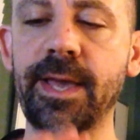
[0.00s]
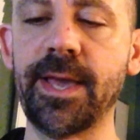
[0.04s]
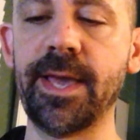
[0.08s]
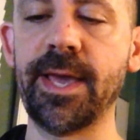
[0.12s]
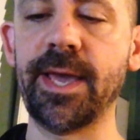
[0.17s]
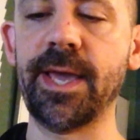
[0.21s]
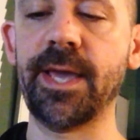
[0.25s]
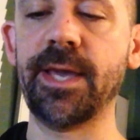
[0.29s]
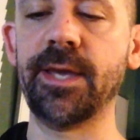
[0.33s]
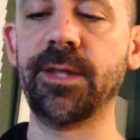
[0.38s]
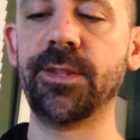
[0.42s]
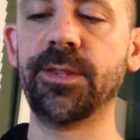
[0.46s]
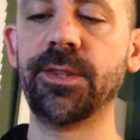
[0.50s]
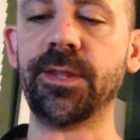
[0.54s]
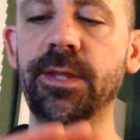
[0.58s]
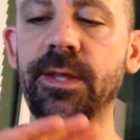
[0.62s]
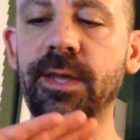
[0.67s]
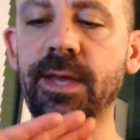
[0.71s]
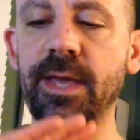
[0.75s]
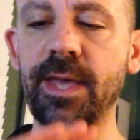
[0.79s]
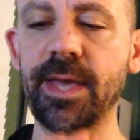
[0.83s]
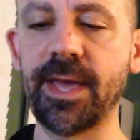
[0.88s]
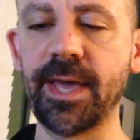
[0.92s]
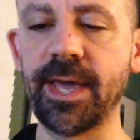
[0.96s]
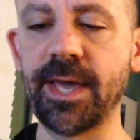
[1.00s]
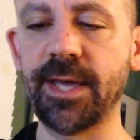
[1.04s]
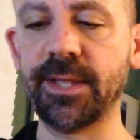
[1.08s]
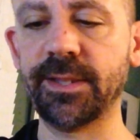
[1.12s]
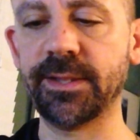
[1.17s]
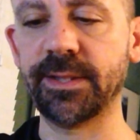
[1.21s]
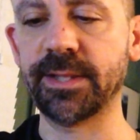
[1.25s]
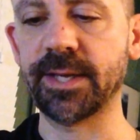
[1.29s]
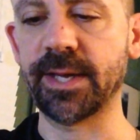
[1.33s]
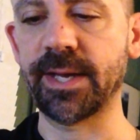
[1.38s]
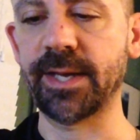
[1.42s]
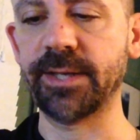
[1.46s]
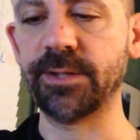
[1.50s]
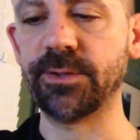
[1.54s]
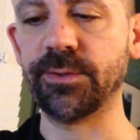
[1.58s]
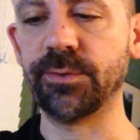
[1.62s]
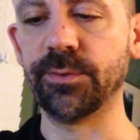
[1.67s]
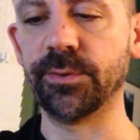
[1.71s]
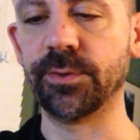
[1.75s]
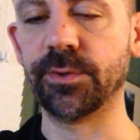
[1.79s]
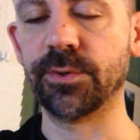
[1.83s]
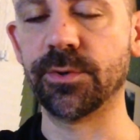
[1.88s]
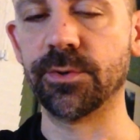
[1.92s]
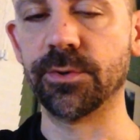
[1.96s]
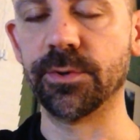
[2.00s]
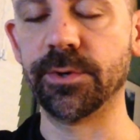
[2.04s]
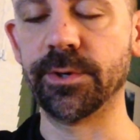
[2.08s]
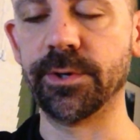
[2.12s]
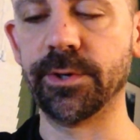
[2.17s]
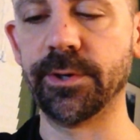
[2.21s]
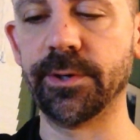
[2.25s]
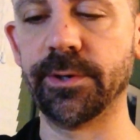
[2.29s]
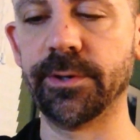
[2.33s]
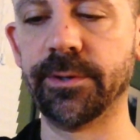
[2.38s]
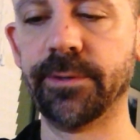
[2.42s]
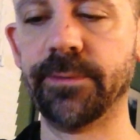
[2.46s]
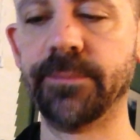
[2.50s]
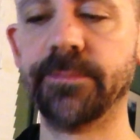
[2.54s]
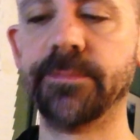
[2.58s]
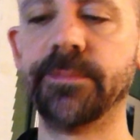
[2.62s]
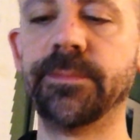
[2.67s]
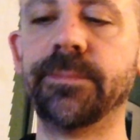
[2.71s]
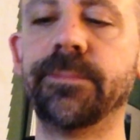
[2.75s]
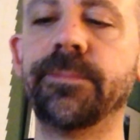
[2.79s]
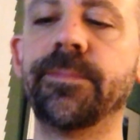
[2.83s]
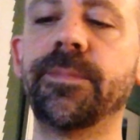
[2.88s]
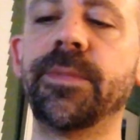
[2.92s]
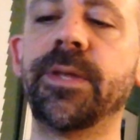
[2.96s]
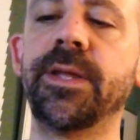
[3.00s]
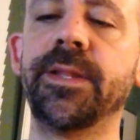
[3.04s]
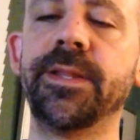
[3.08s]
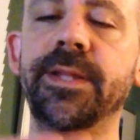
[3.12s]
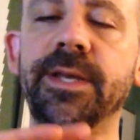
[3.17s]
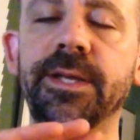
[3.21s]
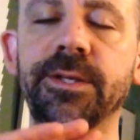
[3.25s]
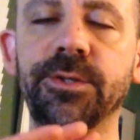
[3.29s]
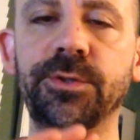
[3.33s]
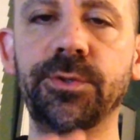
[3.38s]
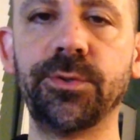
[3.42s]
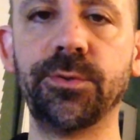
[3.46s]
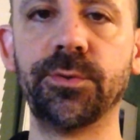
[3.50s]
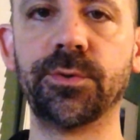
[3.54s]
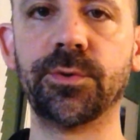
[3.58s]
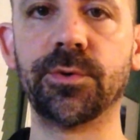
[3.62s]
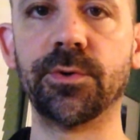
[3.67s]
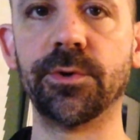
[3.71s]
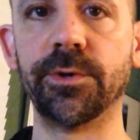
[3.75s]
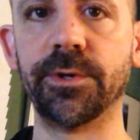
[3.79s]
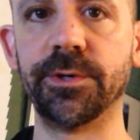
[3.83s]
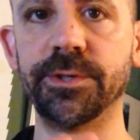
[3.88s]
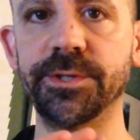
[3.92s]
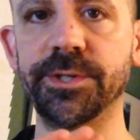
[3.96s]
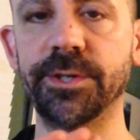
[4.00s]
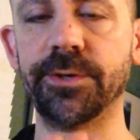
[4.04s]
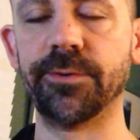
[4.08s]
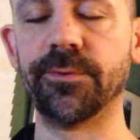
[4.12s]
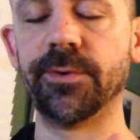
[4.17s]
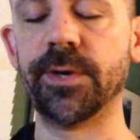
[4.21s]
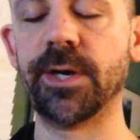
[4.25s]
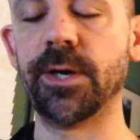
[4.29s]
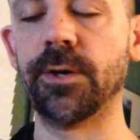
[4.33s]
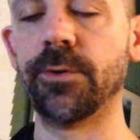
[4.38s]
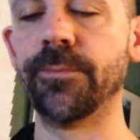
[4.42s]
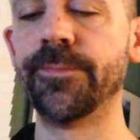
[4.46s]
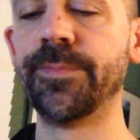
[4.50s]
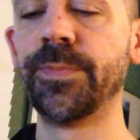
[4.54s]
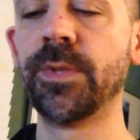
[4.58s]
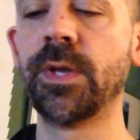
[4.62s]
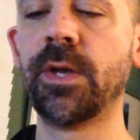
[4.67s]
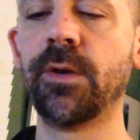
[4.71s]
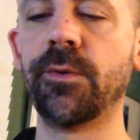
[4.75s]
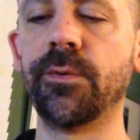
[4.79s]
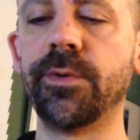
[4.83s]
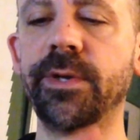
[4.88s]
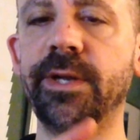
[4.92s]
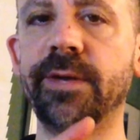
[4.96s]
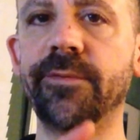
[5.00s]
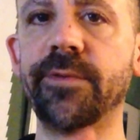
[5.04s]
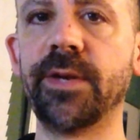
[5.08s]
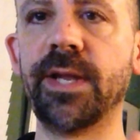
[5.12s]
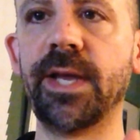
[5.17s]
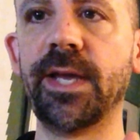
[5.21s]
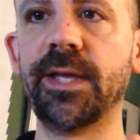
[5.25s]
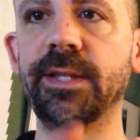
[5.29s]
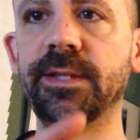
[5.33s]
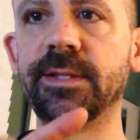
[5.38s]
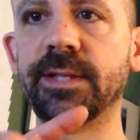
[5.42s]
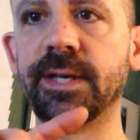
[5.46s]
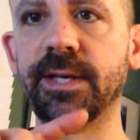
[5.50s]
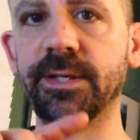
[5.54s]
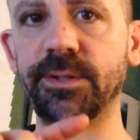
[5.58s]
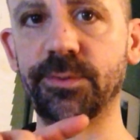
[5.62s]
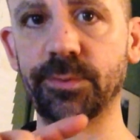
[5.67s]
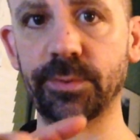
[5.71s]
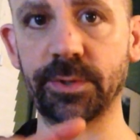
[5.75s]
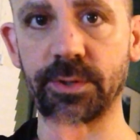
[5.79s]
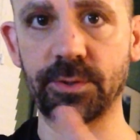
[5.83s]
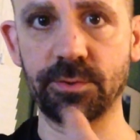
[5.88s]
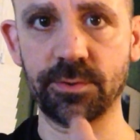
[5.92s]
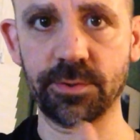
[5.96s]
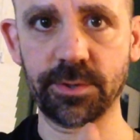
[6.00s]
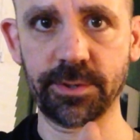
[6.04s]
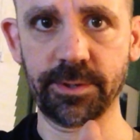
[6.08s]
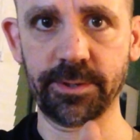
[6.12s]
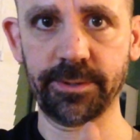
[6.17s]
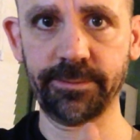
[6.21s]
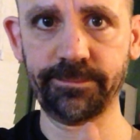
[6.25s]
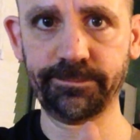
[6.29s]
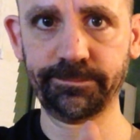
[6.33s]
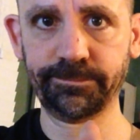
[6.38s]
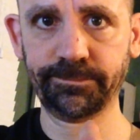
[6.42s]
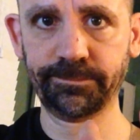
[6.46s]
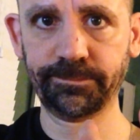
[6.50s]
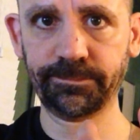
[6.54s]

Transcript: eighth, eighth tied to a quarter, and then 2 quarters in a row. When you have an eighth tied to a quarter,